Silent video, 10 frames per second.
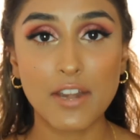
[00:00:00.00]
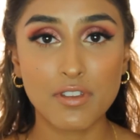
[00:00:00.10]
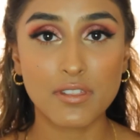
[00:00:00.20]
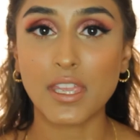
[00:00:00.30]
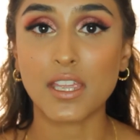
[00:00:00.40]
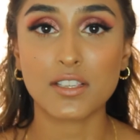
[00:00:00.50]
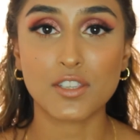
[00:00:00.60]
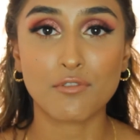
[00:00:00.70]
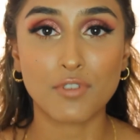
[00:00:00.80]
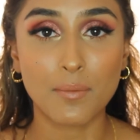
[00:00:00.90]
everything, so
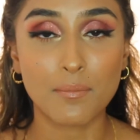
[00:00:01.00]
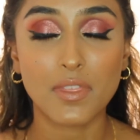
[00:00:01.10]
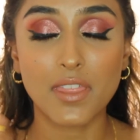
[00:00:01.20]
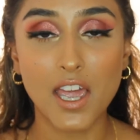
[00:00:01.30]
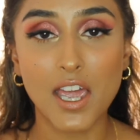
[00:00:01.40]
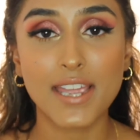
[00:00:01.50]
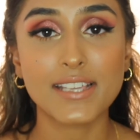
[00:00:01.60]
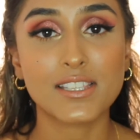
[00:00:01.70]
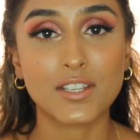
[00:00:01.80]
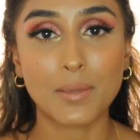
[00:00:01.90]
from the
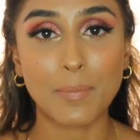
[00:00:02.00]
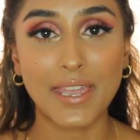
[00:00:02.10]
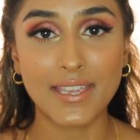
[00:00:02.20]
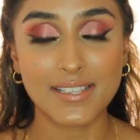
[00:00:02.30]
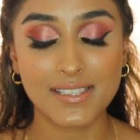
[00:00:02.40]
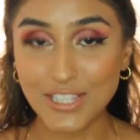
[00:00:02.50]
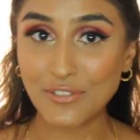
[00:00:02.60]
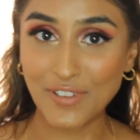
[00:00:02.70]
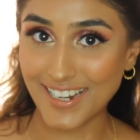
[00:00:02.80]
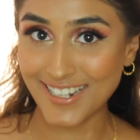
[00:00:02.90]
eyes to the base to the
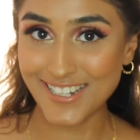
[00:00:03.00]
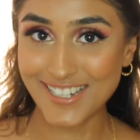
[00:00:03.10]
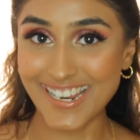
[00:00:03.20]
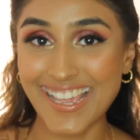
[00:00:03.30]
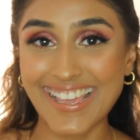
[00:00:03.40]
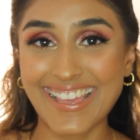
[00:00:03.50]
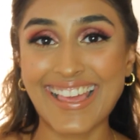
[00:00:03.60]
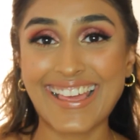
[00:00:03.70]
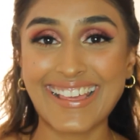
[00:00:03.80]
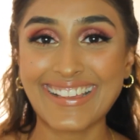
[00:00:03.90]
finish.
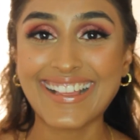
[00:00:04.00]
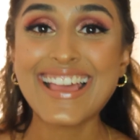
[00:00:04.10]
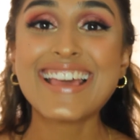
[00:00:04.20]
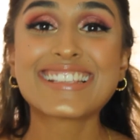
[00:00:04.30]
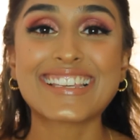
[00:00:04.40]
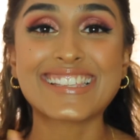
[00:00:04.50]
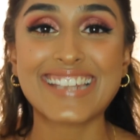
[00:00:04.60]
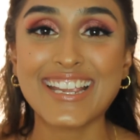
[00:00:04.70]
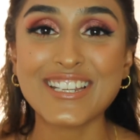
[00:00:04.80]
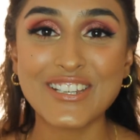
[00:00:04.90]
So
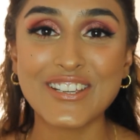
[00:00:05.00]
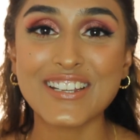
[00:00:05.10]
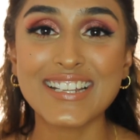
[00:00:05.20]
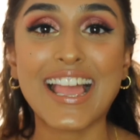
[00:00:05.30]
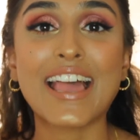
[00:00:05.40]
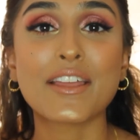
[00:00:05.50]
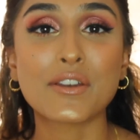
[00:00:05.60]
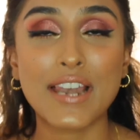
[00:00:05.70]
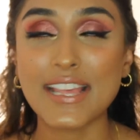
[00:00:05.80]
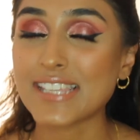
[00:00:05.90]
stay tuned and
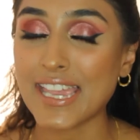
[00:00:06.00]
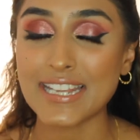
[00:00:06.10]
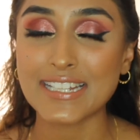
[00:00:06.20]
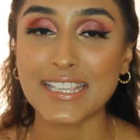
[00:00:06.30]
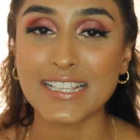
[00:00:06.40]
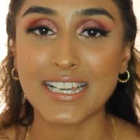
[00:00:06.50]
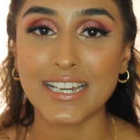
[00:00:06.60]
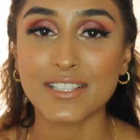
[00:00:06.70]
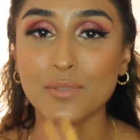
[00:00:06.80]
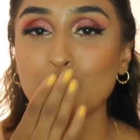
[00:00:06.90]
let's get into this,
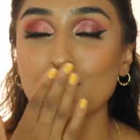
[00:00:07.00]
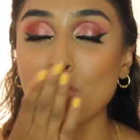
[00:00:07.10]
guys.